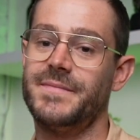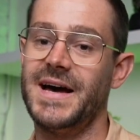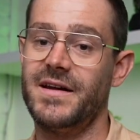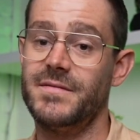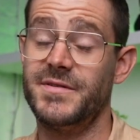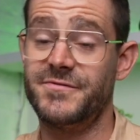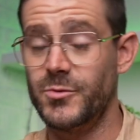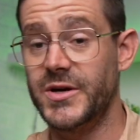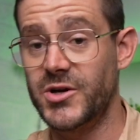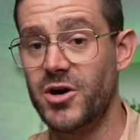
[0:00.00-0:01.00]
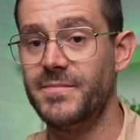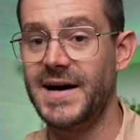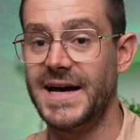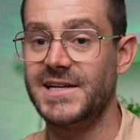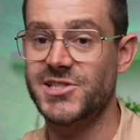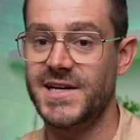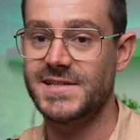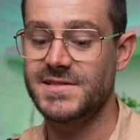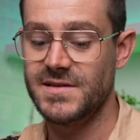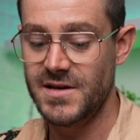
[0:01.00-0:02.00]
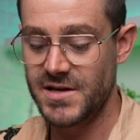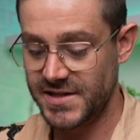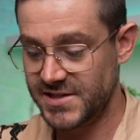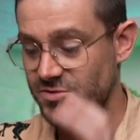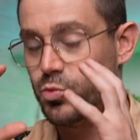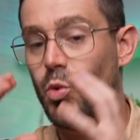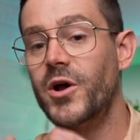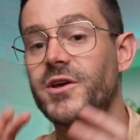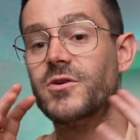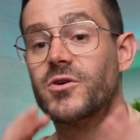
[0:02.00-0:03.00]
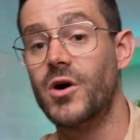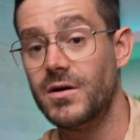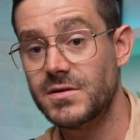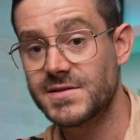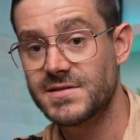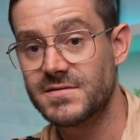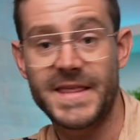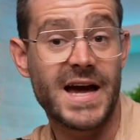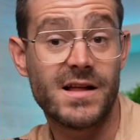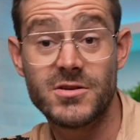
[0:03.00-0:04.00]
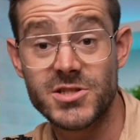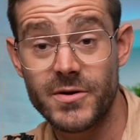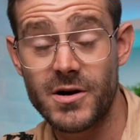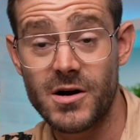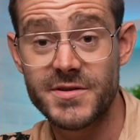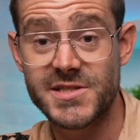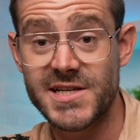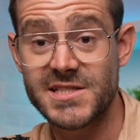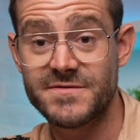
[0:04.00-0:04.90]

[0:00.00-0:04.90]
about before we go buying shares is what are your goals? How long do you want to hold the shares